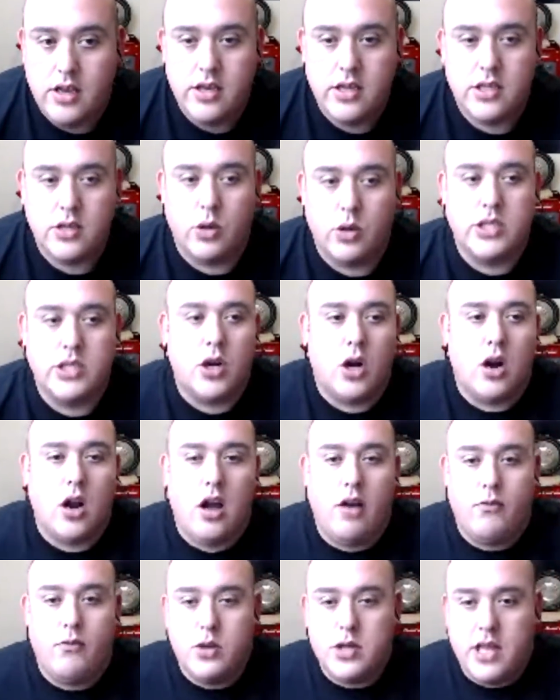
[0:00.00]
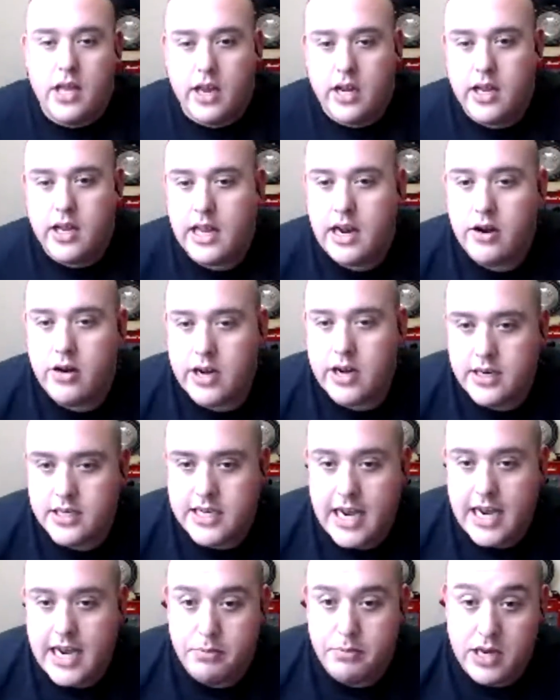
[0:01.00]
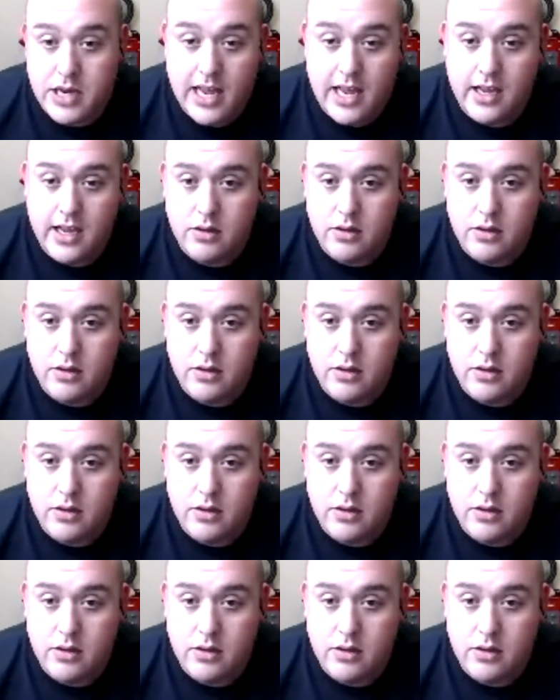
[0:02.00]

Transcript: So I started off with that Clarion tape deck